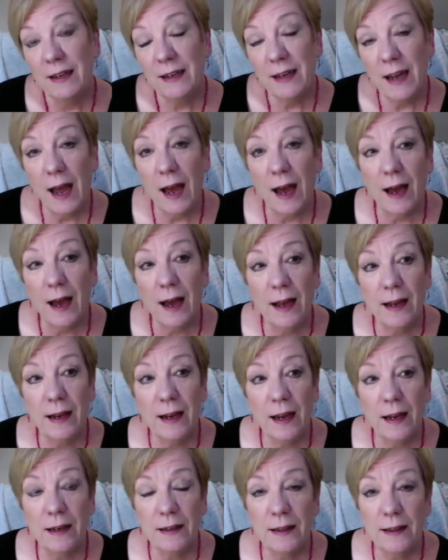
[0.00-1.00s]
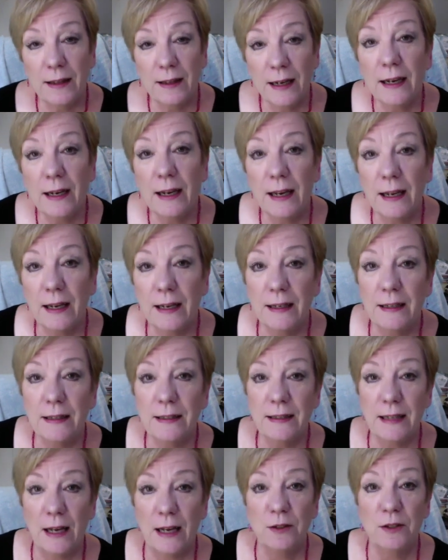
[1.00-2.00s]
yeah, I think it
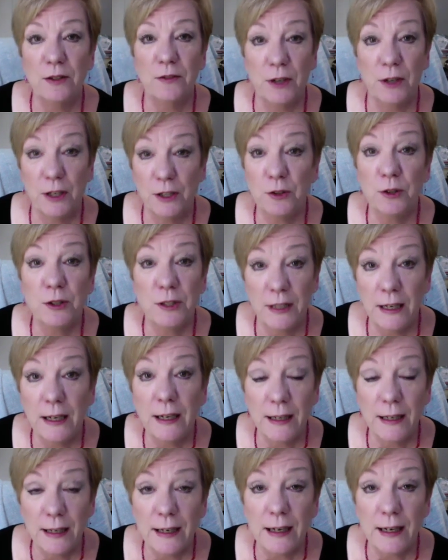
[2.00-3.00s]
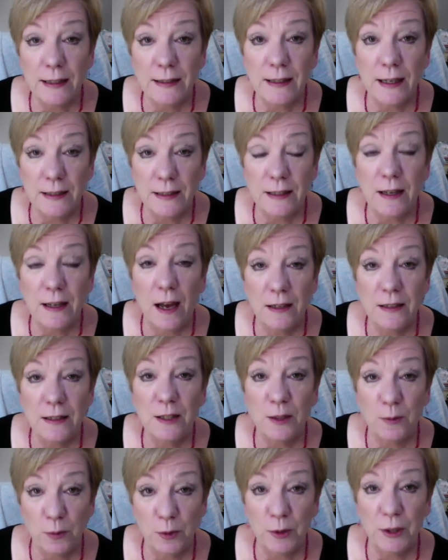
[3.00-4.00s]
sounds very interesting, and it's gotten
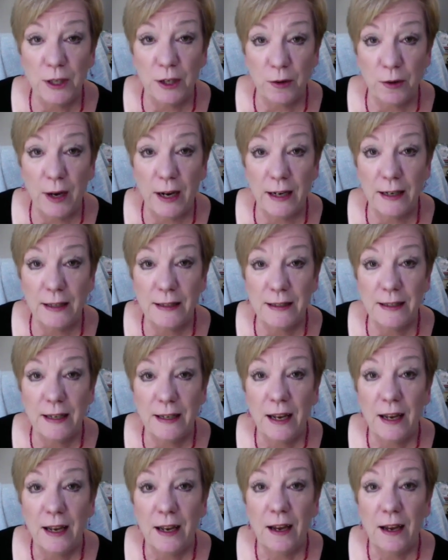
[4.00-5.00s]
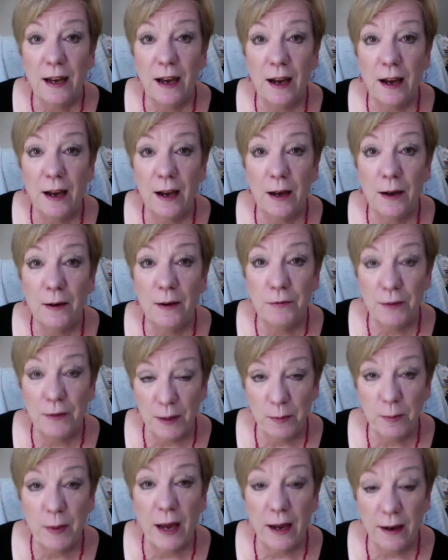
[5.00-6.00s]
some pretty great
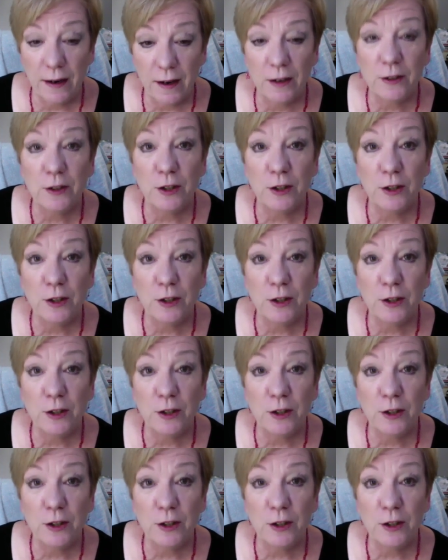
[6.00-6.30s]
feedback on